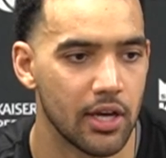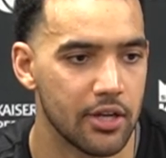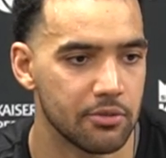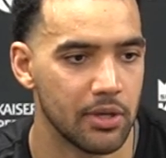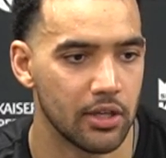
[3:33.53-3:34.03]

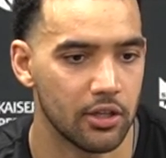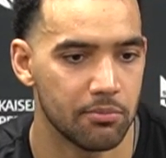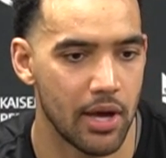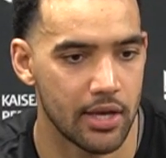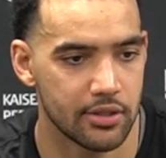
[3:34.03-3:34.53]
Guys are making
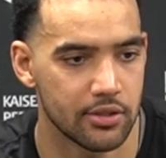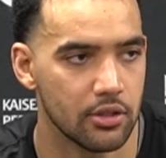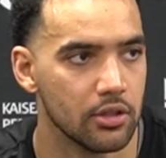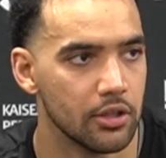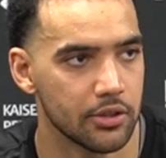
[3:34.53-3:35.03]
good passes,
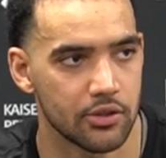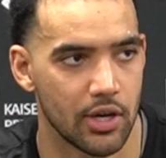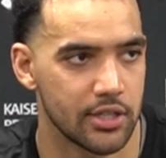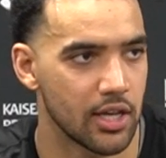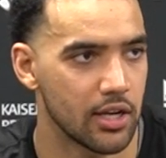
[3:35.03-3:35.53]
good looks. So I
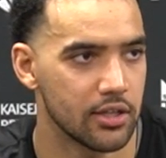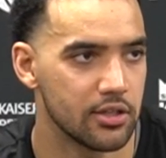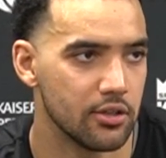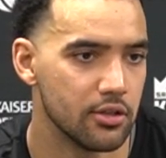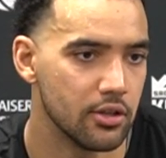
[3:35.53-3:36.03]
just got to
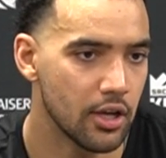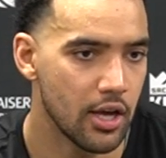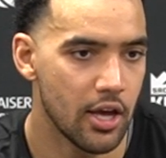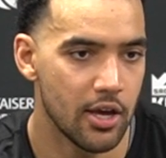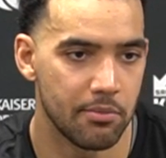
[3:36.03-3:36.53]
continue to
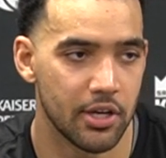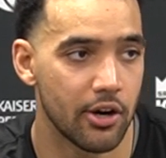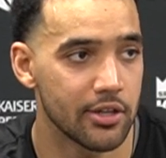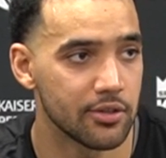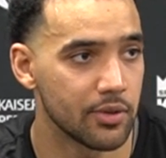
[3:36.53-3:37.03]
be
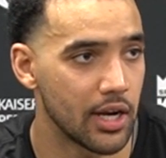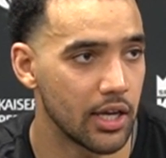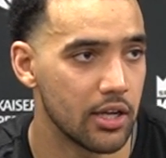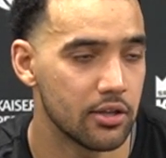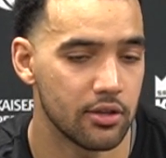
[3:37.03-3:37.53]
aggressive when I
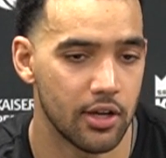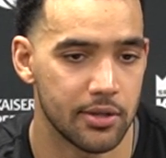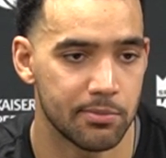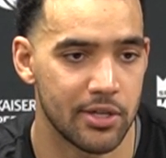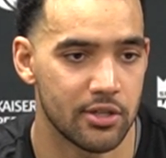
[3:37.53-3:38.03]
get it,
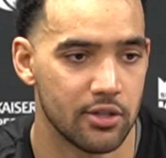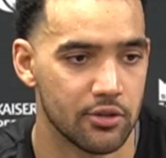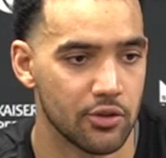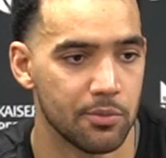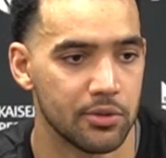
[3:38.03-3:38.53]
especially in
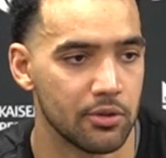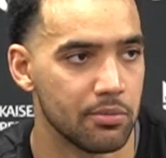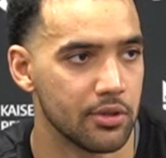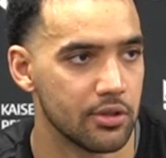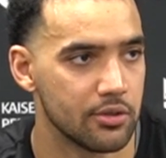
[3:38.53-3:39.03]
those open
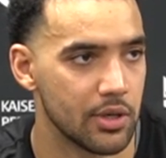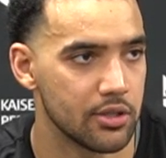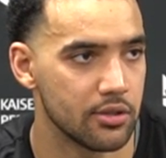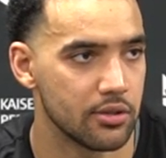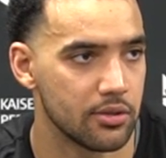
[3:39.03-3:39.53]
three-point
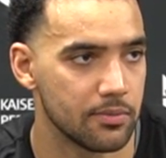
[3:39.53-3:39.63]
situations.